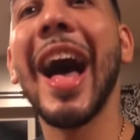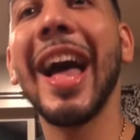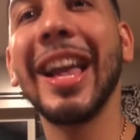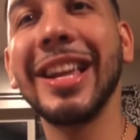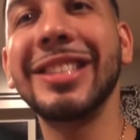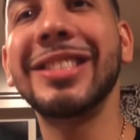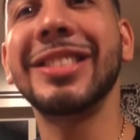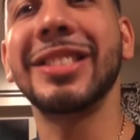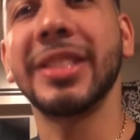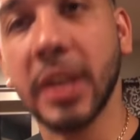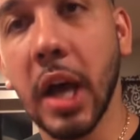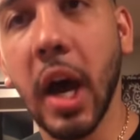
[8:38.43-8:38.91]

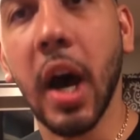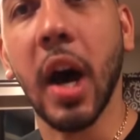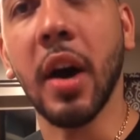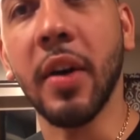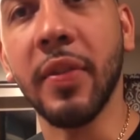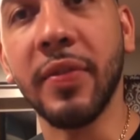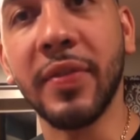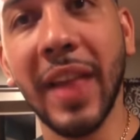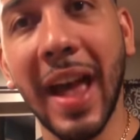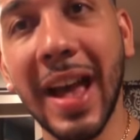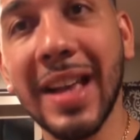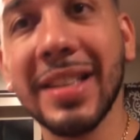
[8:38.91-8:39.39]
Guy
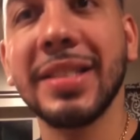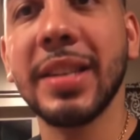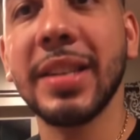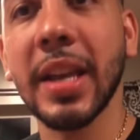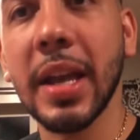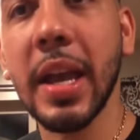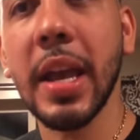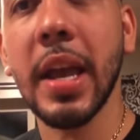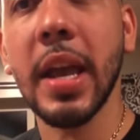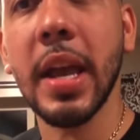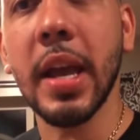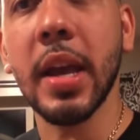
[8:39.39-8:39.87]
stuff.
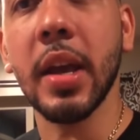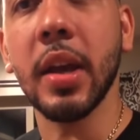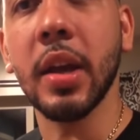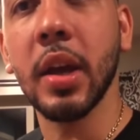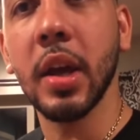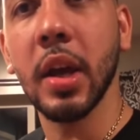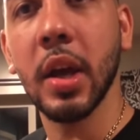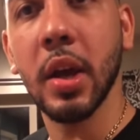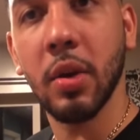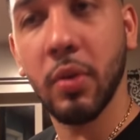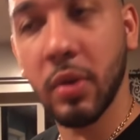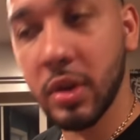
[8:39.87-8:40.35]
That's guy
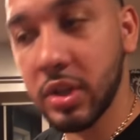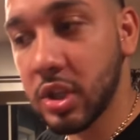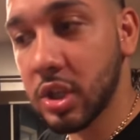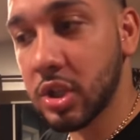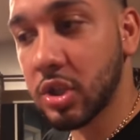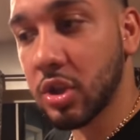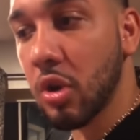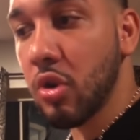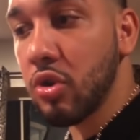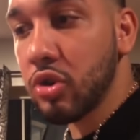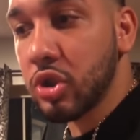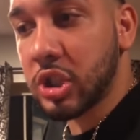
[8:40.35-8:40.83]
it. stuff.
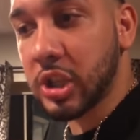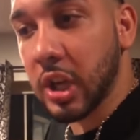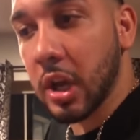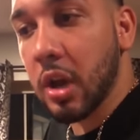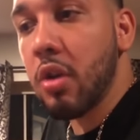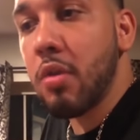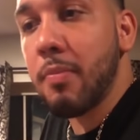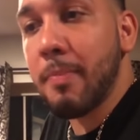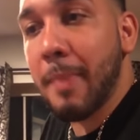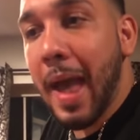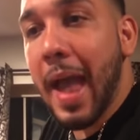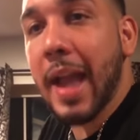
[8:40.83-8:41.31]
We just gonna
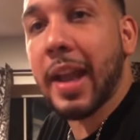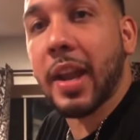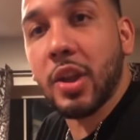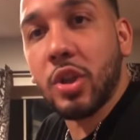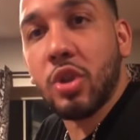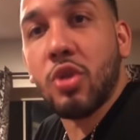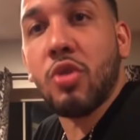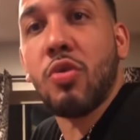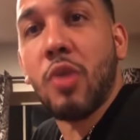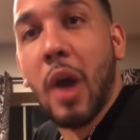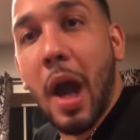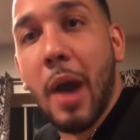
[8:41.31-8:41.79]
chill,
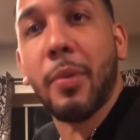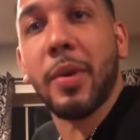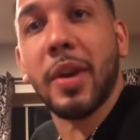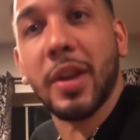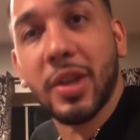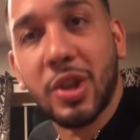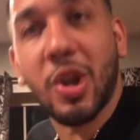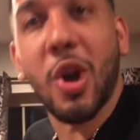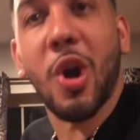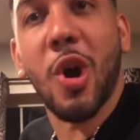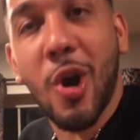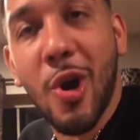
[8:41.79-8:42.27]
Mac, and do
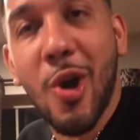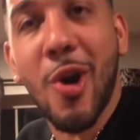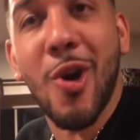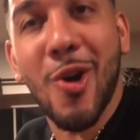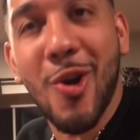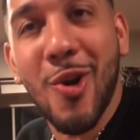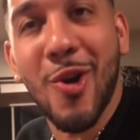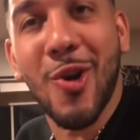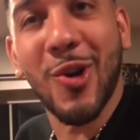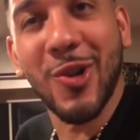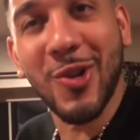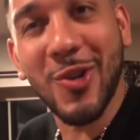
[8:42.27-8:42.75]
how we chill, do.
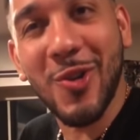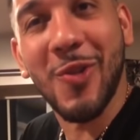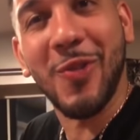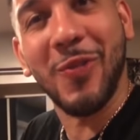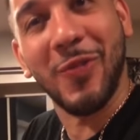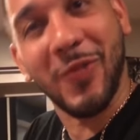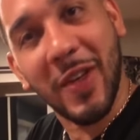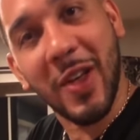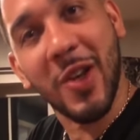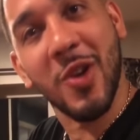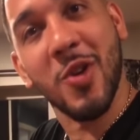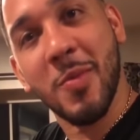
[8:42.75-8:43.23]
Chill,
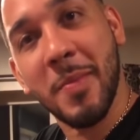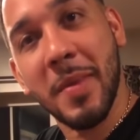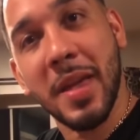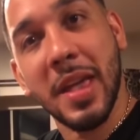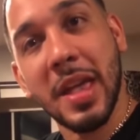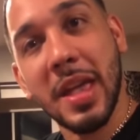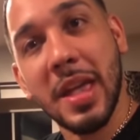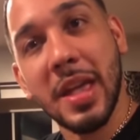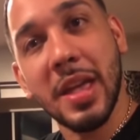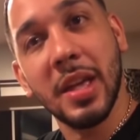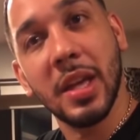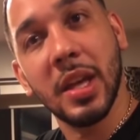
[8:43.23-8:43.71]
Mac, and
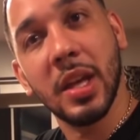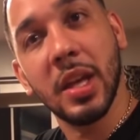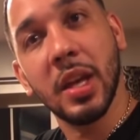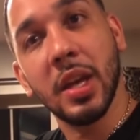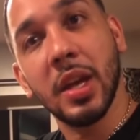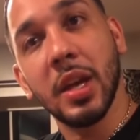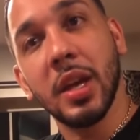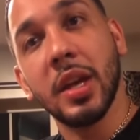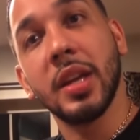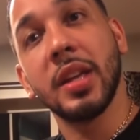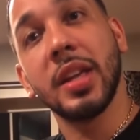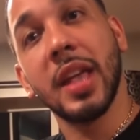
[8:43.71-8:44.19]
do me? how
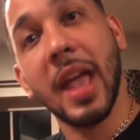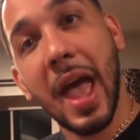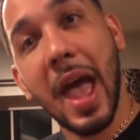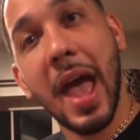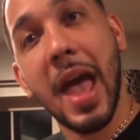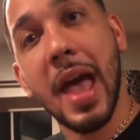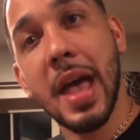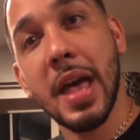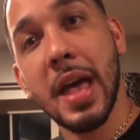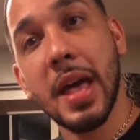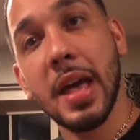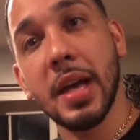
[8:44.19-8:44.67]
we do.
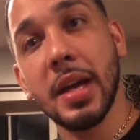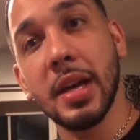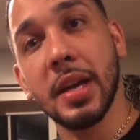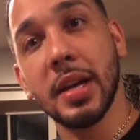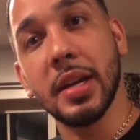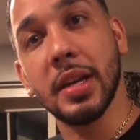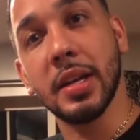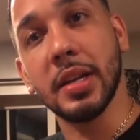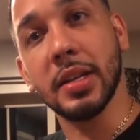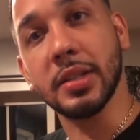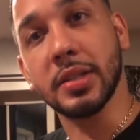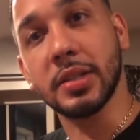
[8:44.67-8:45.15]

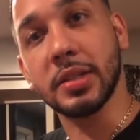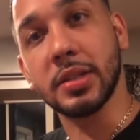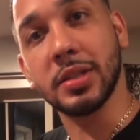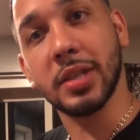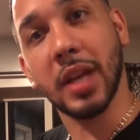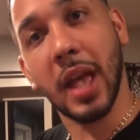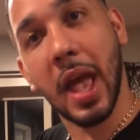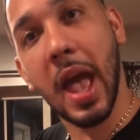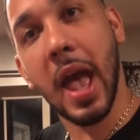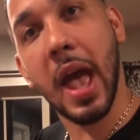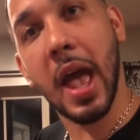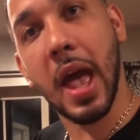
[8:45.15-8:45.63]

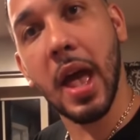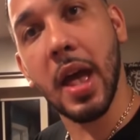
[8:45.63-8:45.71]
Yes, yes.